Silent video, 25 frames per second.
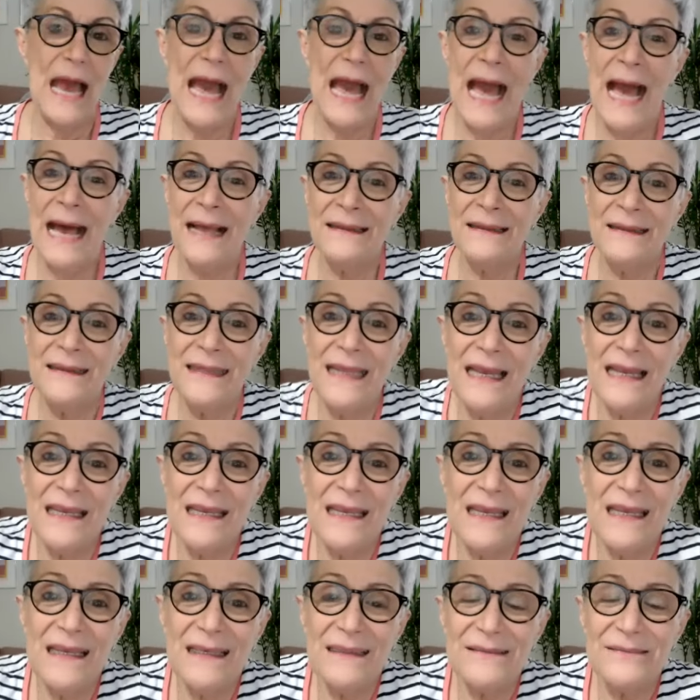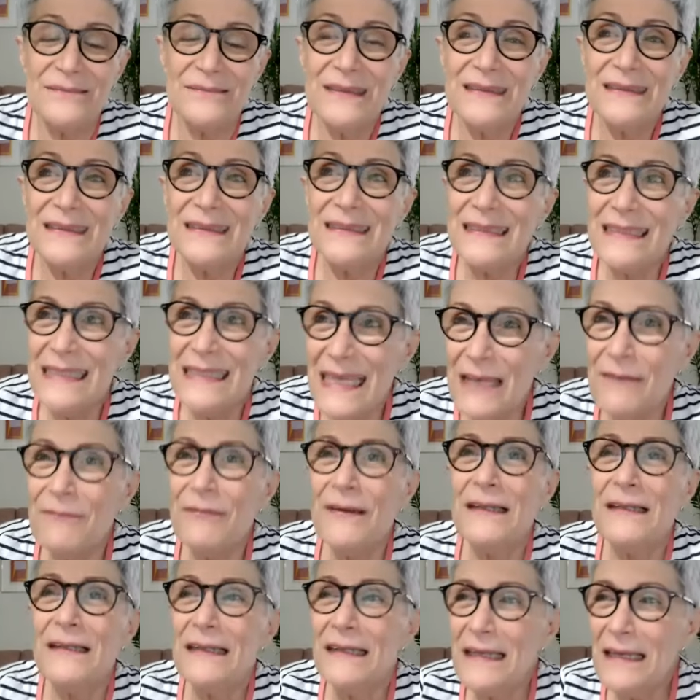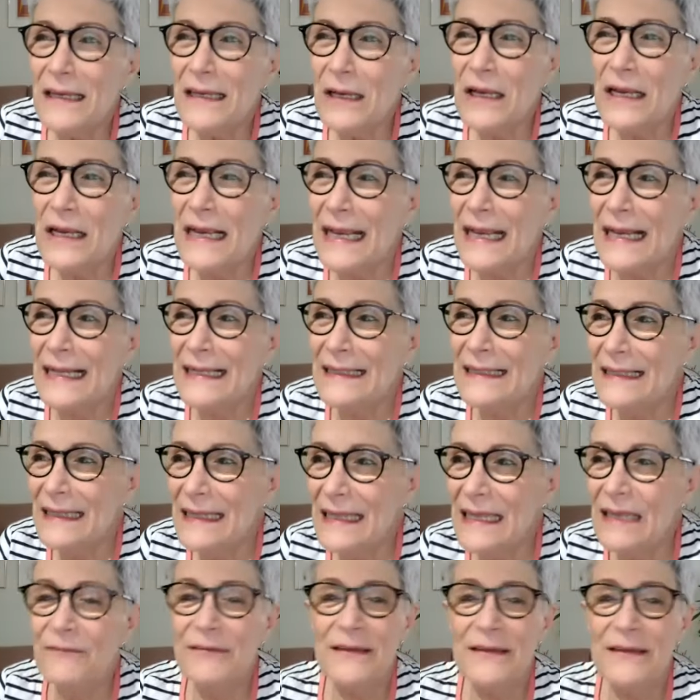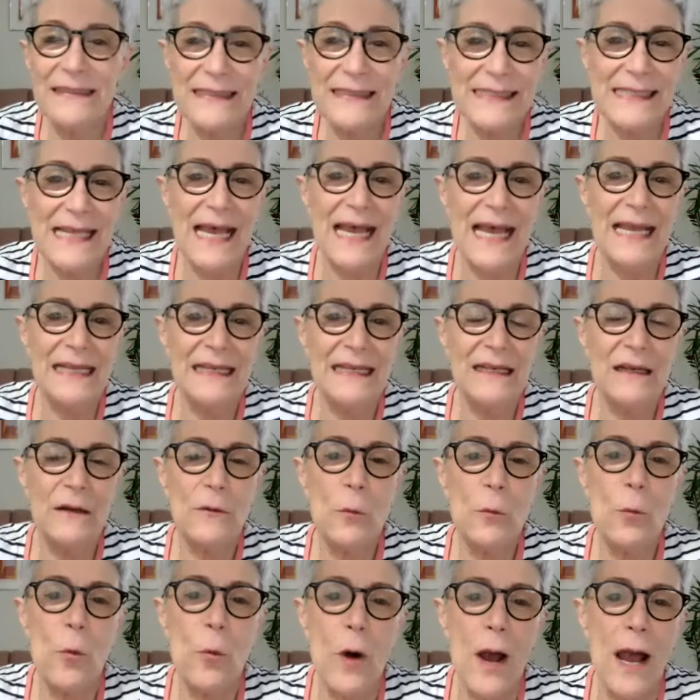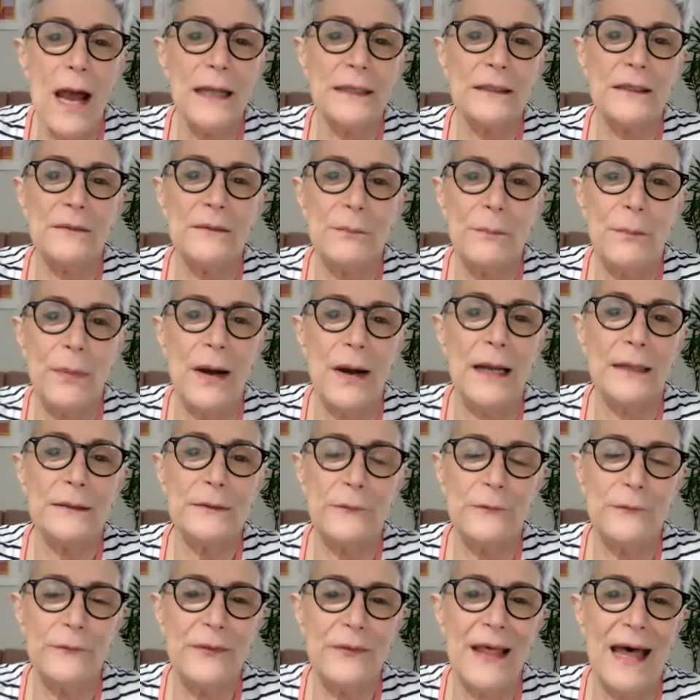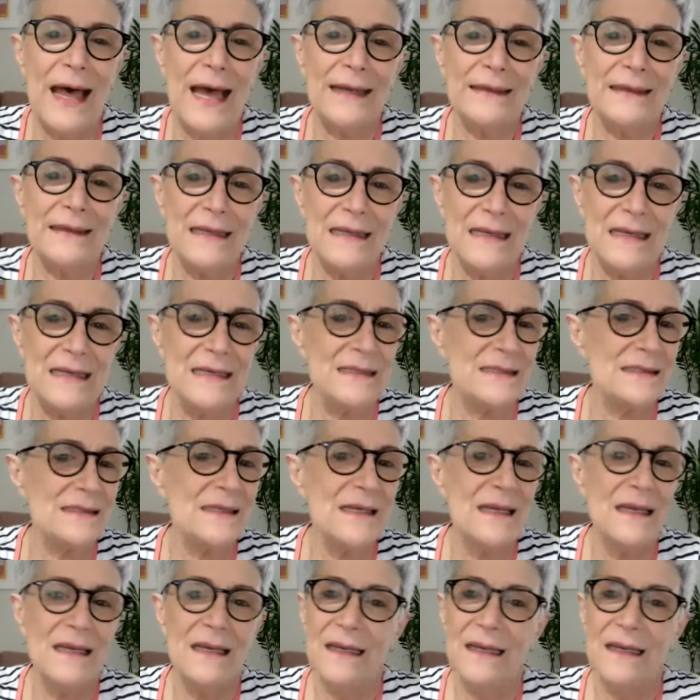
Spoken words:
And they can't even sign what part of that is